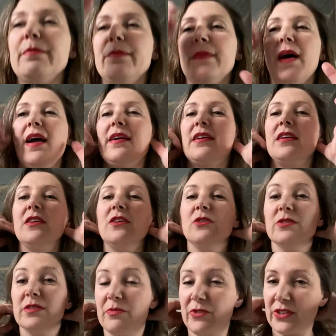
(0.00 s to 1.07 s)
I can use
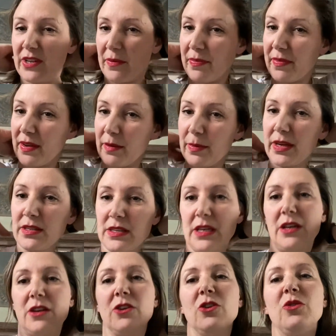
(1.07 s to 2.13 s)
them for something because I
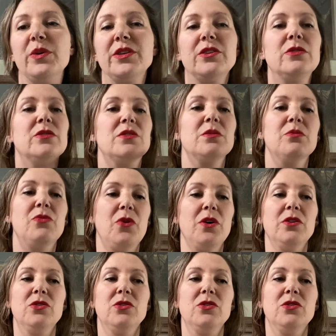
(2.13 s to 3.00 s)
didn't know what to use them for.